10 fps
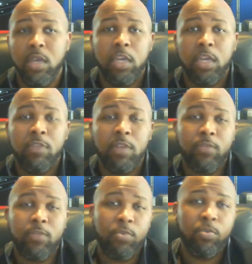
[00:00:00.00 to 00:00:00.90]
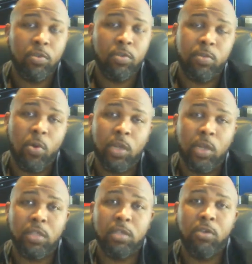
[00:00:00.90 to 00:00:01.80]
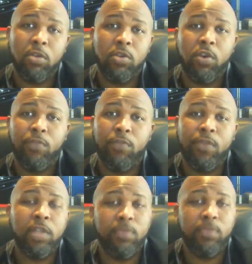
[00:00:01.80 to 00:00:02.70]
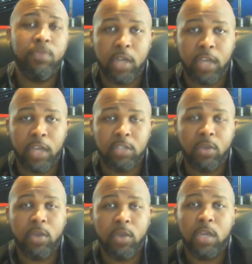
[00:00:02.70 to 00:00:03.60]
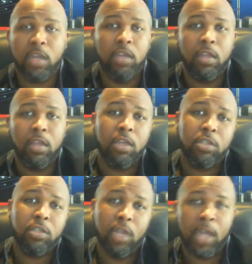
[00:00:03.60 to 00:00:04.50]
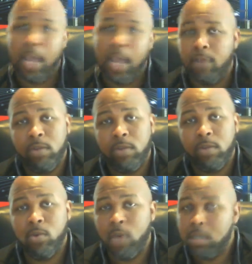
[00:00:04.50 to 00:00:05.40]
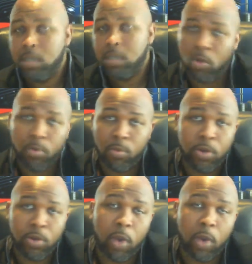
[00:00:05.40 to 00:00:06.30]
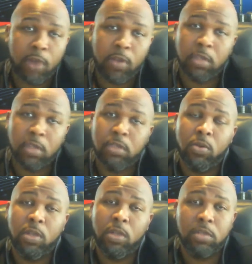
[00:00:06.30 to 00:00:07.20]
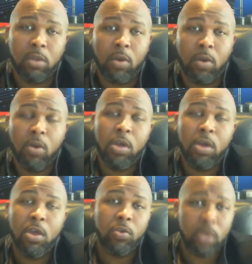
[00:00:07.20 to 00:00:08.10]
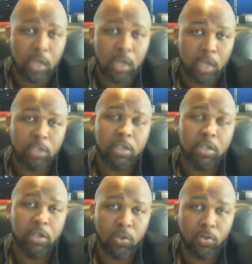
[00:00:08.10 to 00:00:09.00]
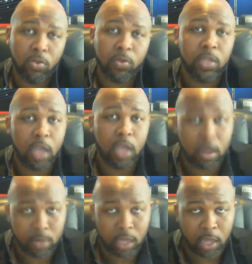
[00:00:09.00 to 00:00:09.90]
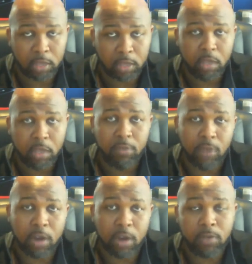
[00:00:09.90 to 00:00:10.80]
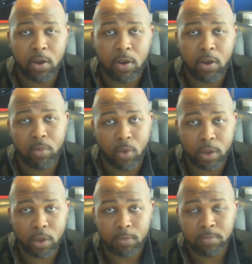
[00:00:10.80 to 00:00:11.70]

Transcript: even if you postpone it until you're finished for the day so it can shut down and reboot as appropriate or whatever it needs to do to install. You need to do the updates. Very, very important.